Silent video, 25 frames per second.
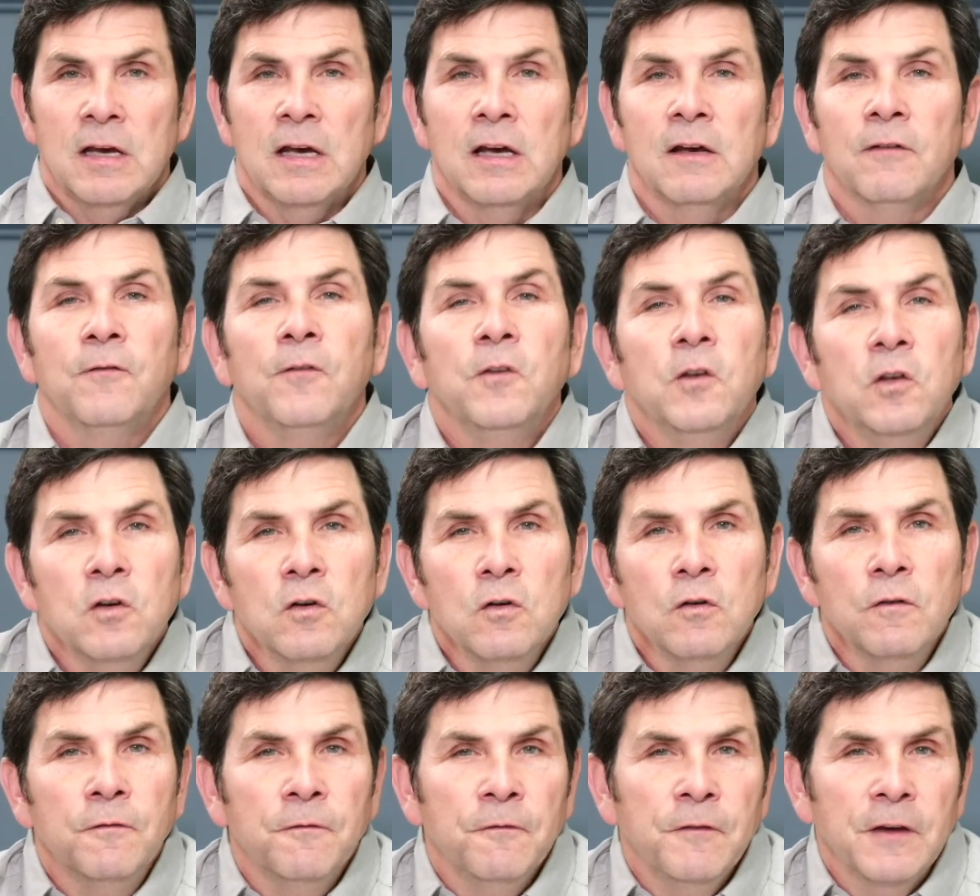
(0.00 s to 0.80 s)
If
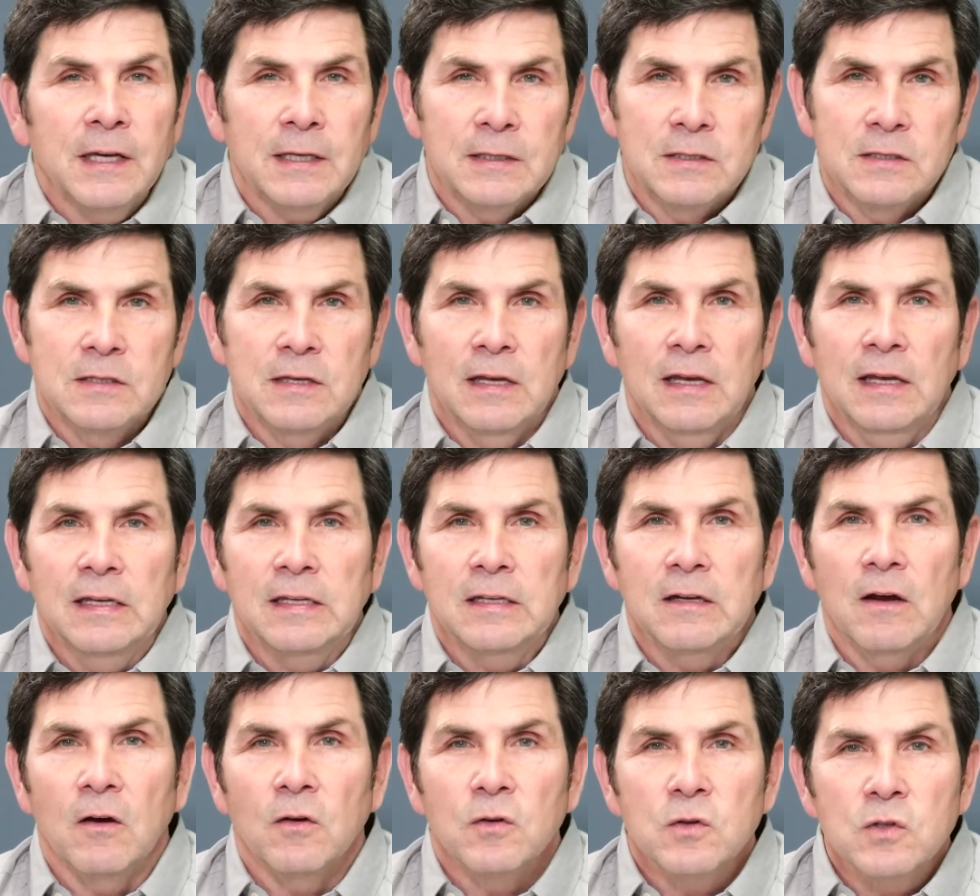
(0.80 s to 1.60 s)
you
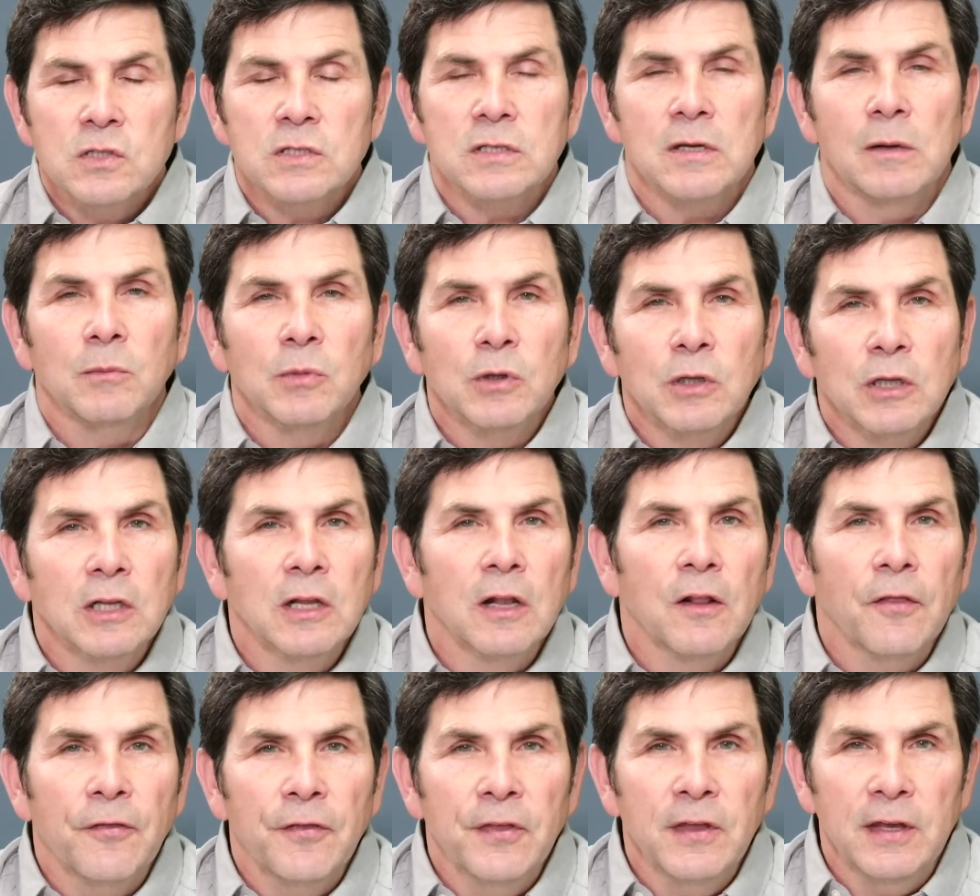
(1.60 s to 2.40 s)
fixate on some
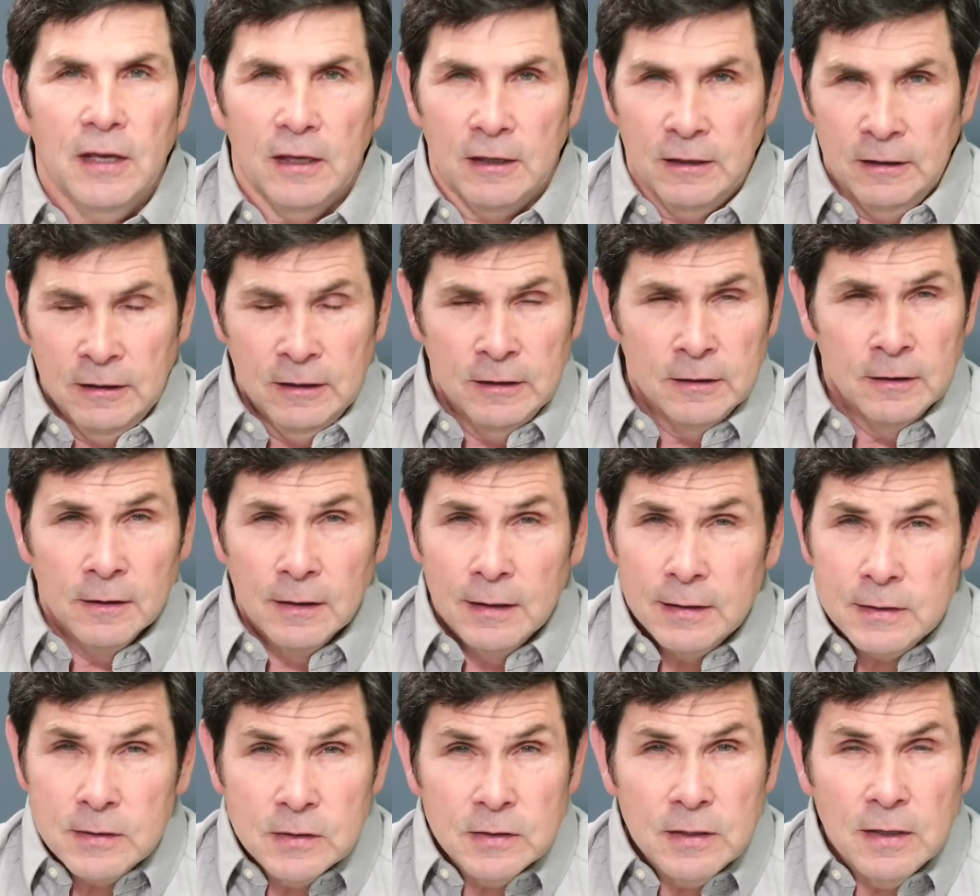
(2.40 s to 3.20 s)
little thing,
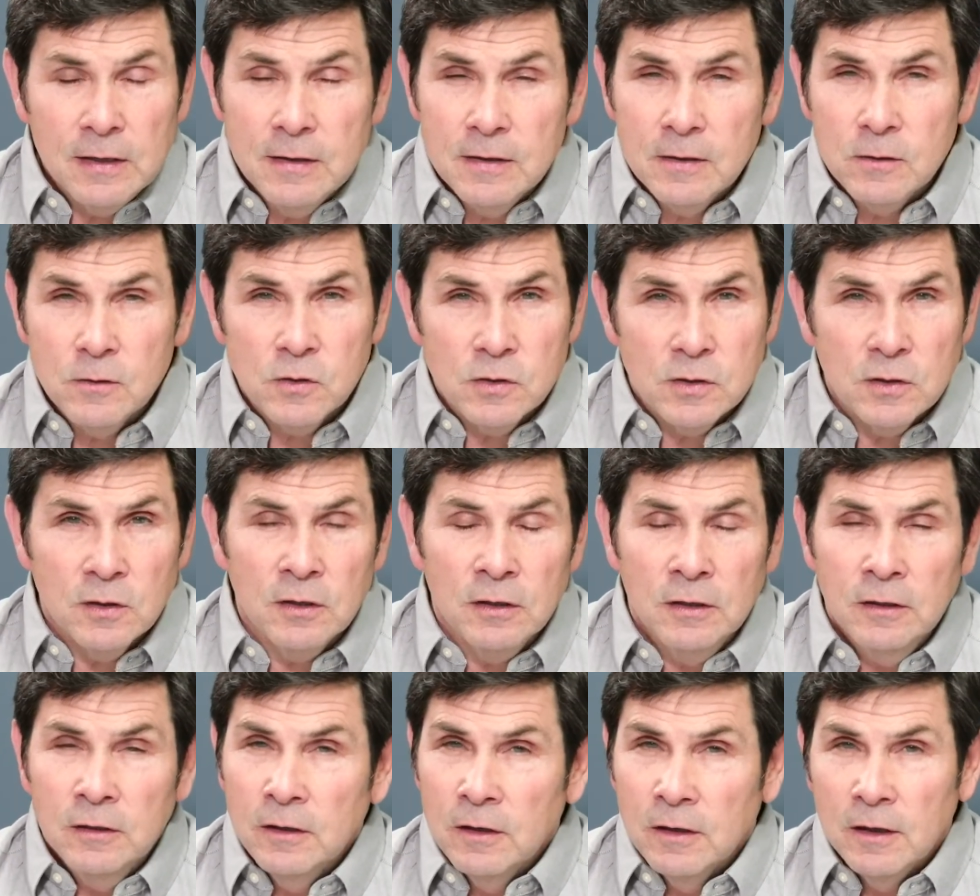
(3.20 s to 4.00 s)
let's say there's
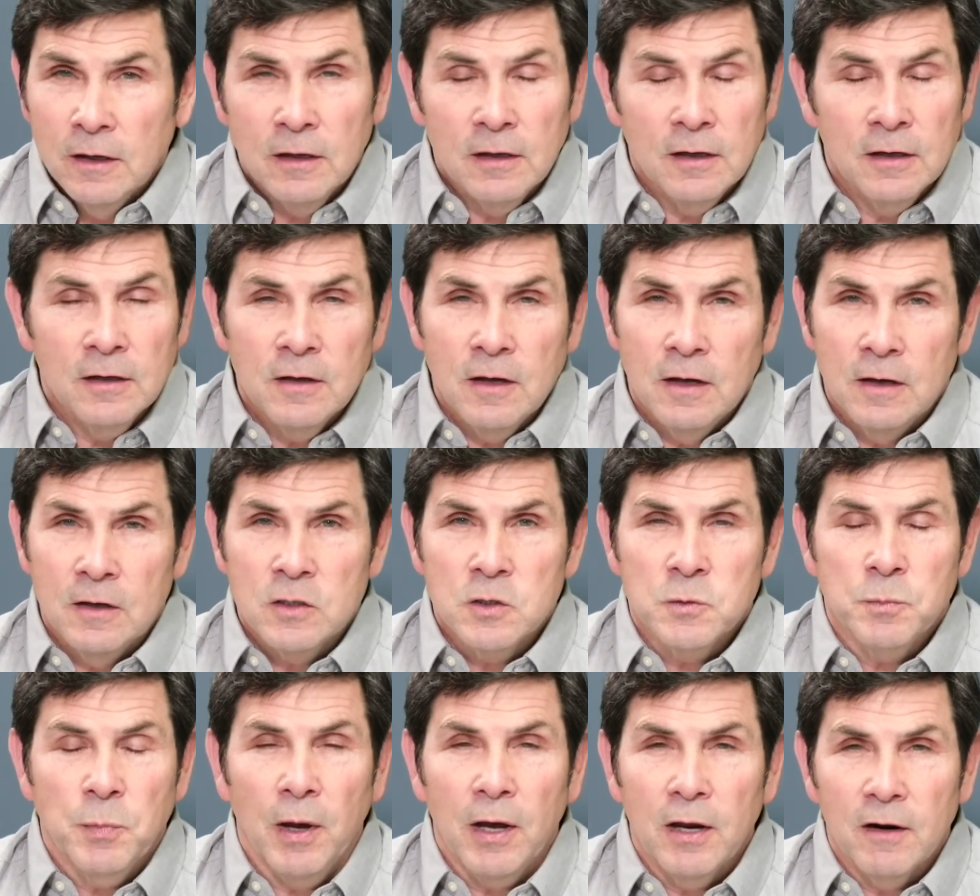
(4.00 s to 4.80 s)
a
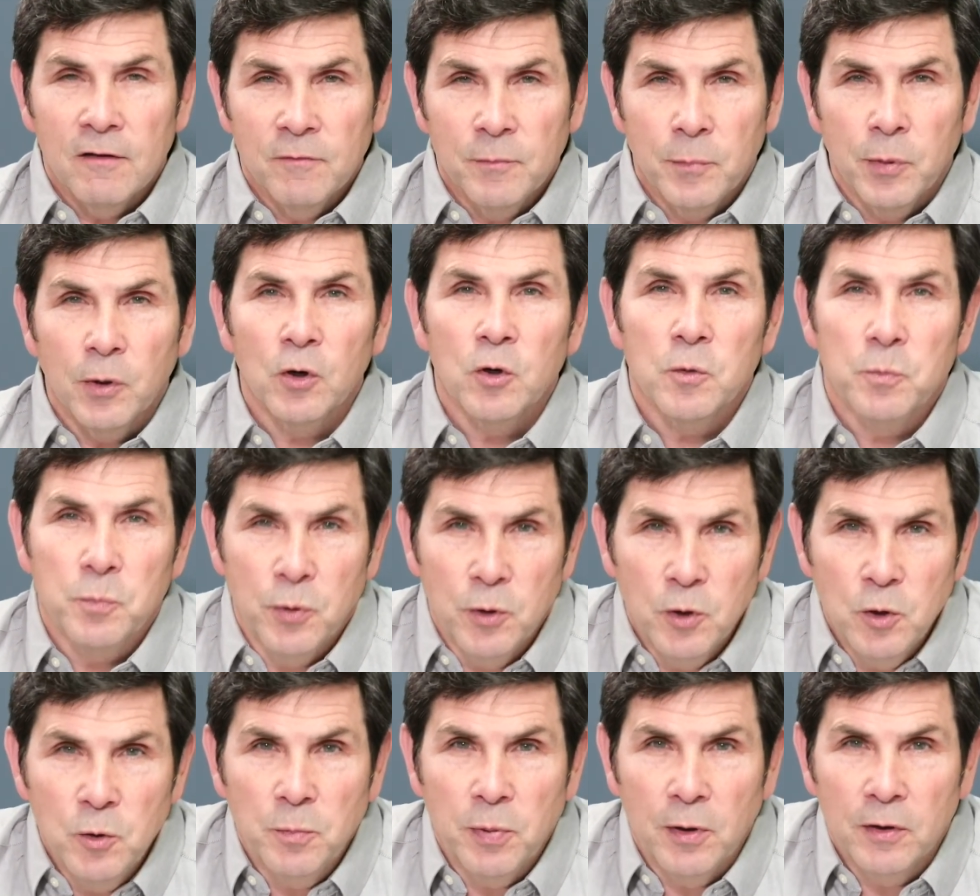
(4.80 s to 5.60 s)
spot of bird
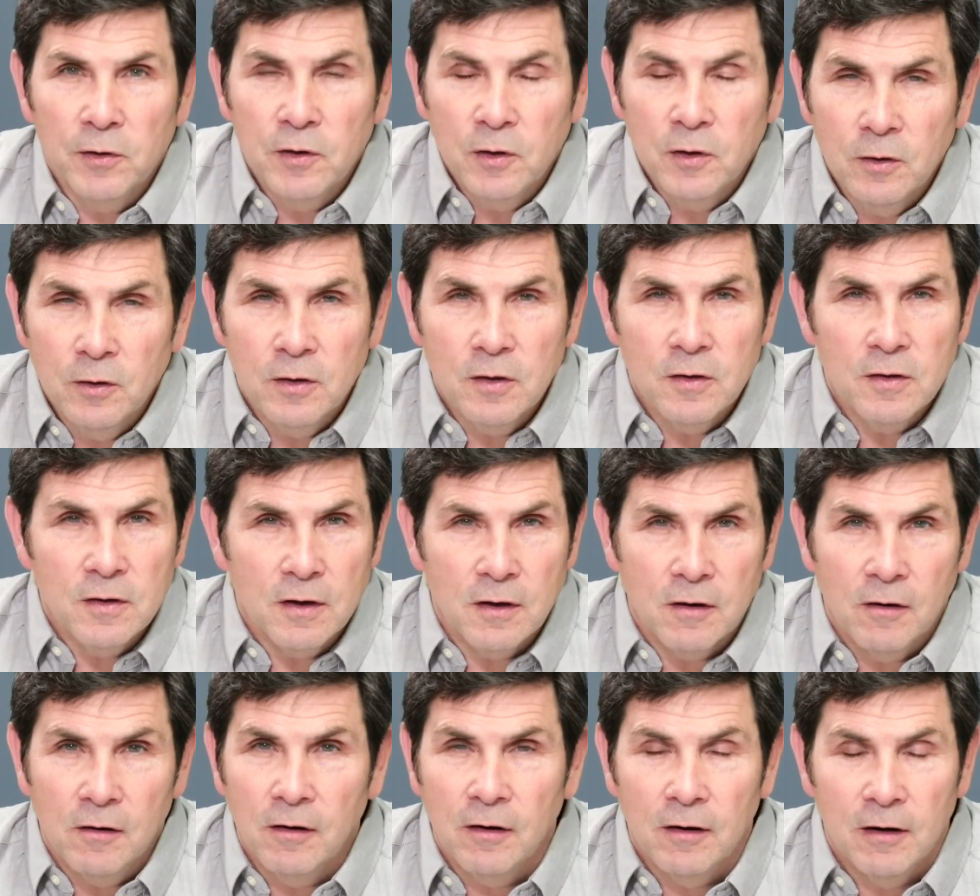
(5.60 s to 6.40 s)
poop hood of the
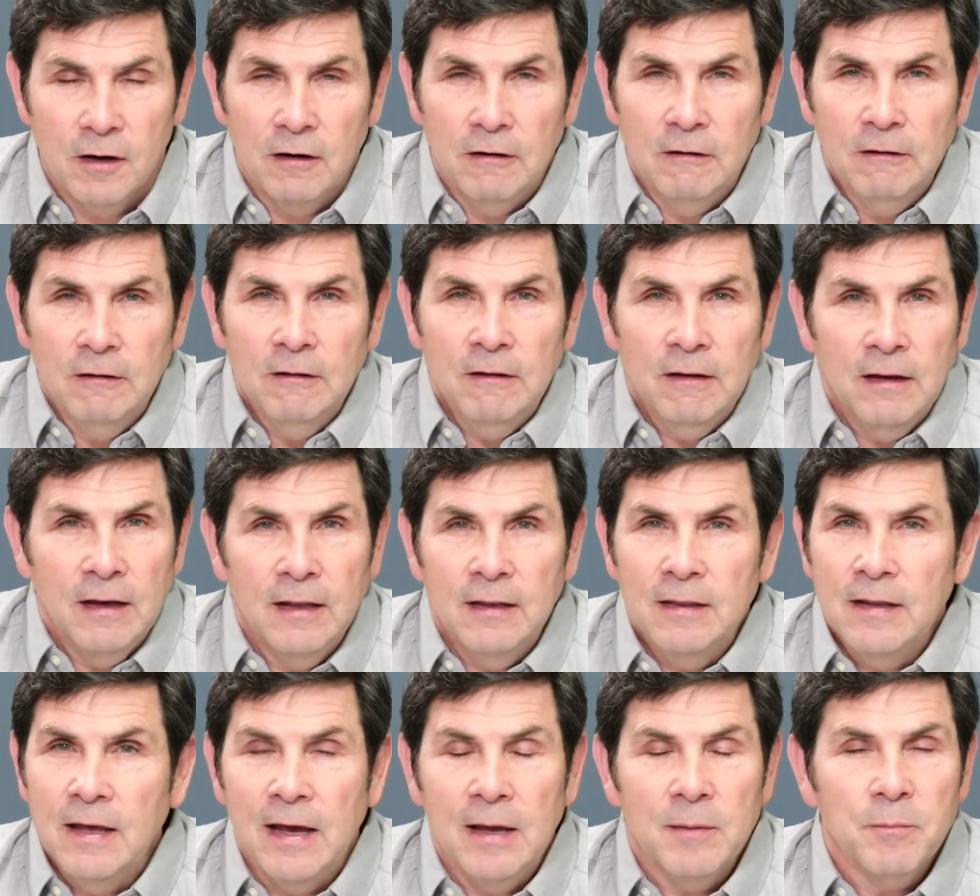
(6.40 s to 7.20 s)
car,
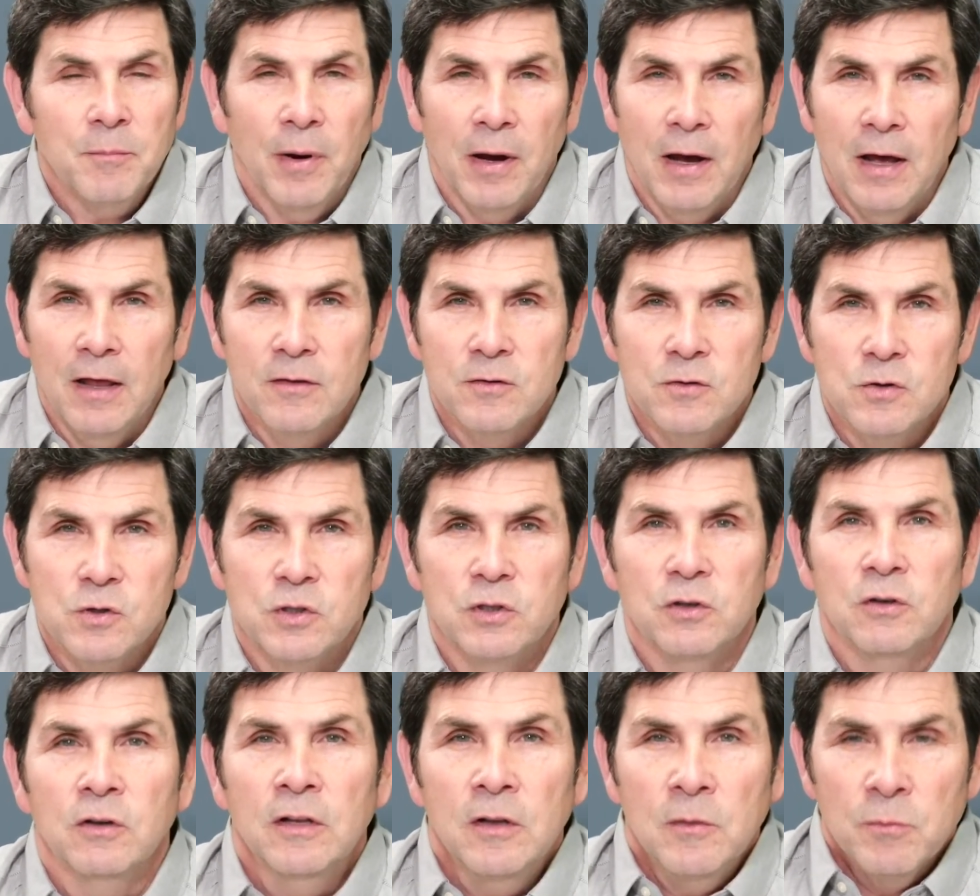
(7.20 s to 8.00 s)
and that
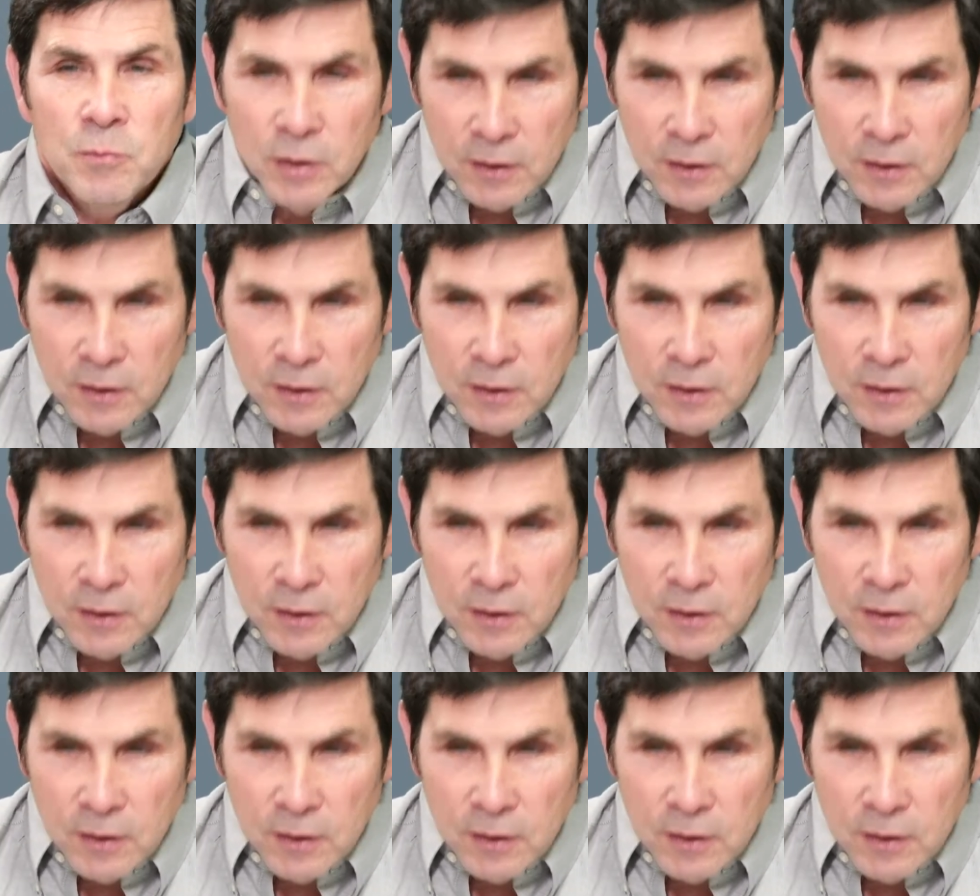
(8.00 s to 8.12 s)
bothers you.